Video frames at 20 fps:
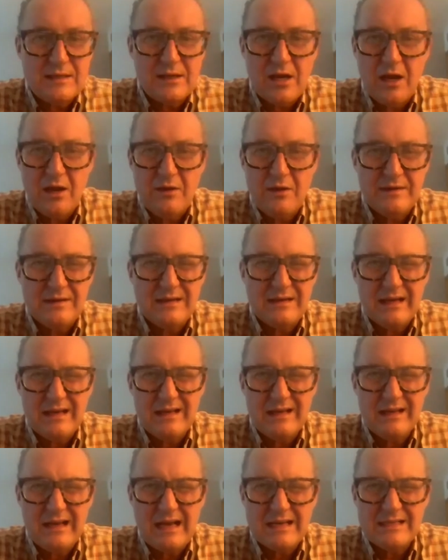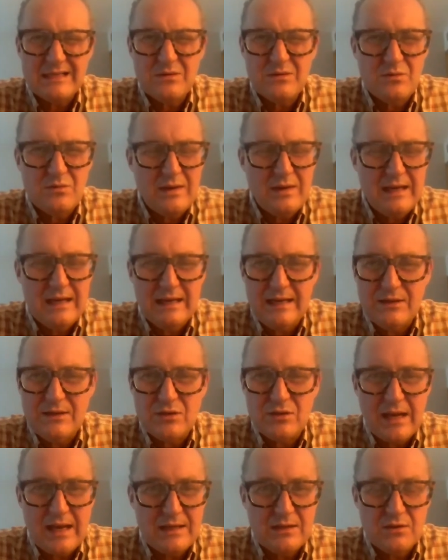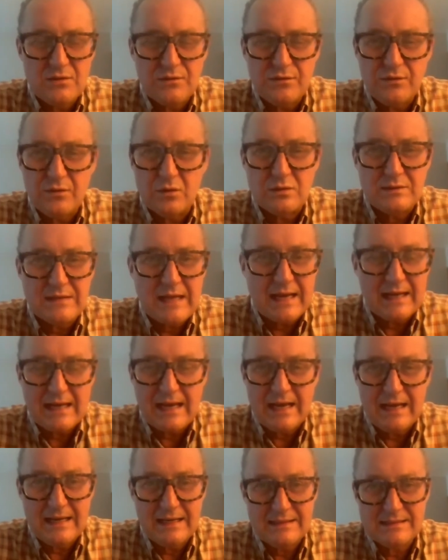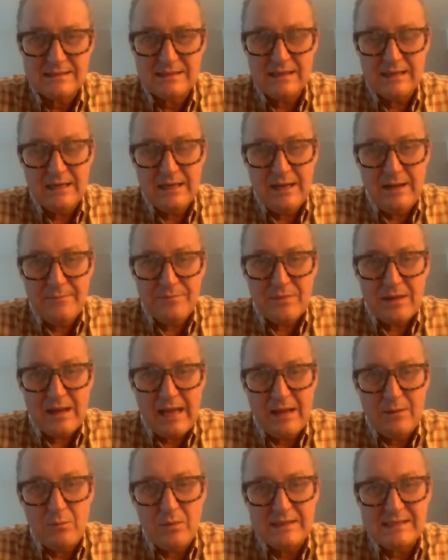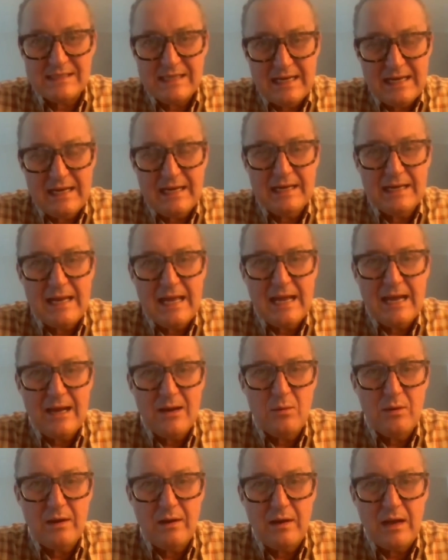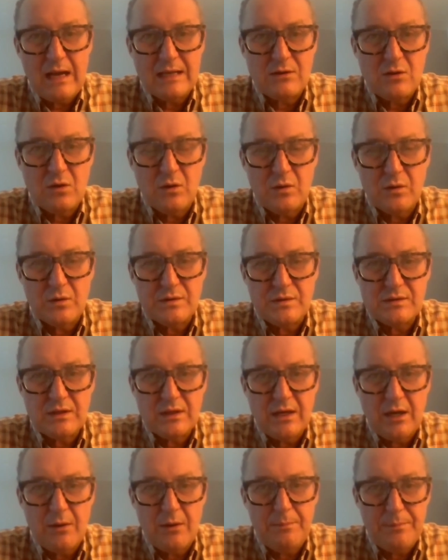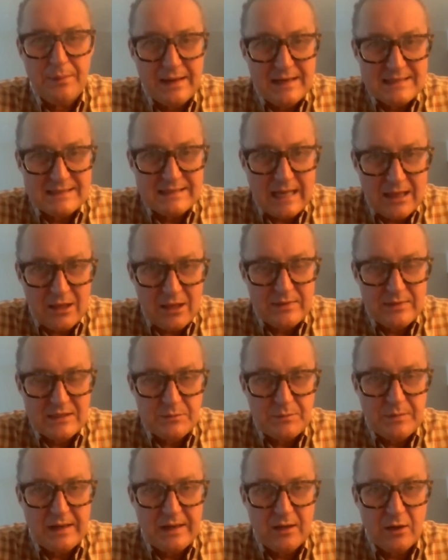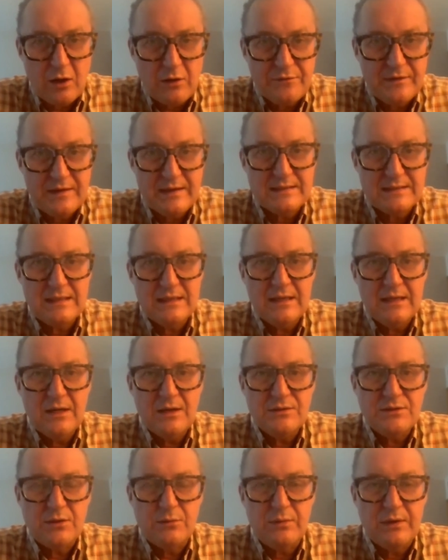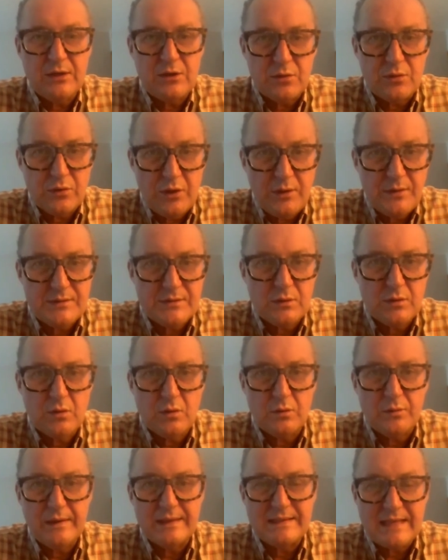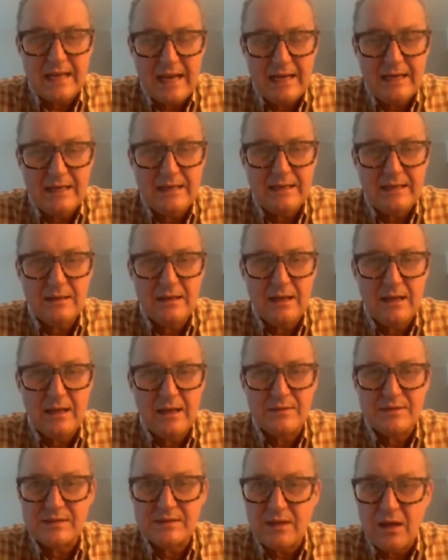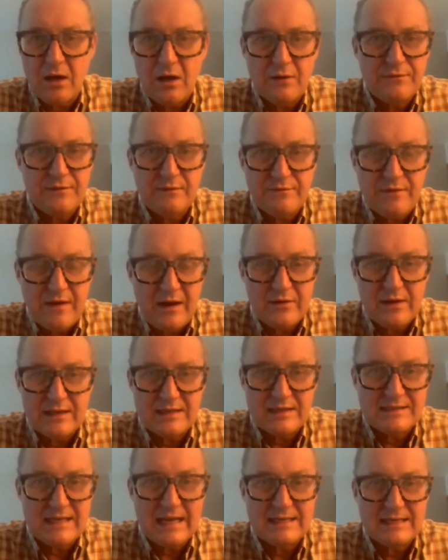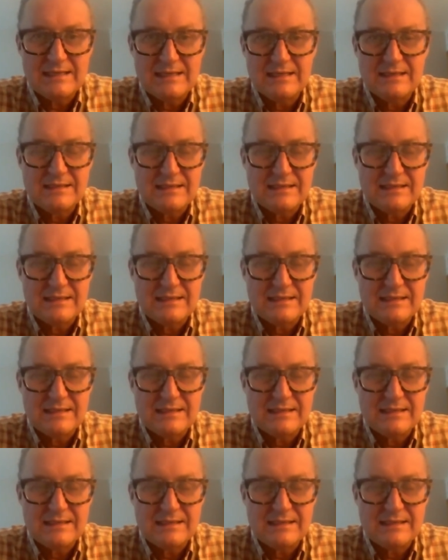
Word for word: COVID hasn't really changed for decades. And we're seeing now, uh, of course, you know, big salaries being offered to recruit or retain uh, staff in various sectors.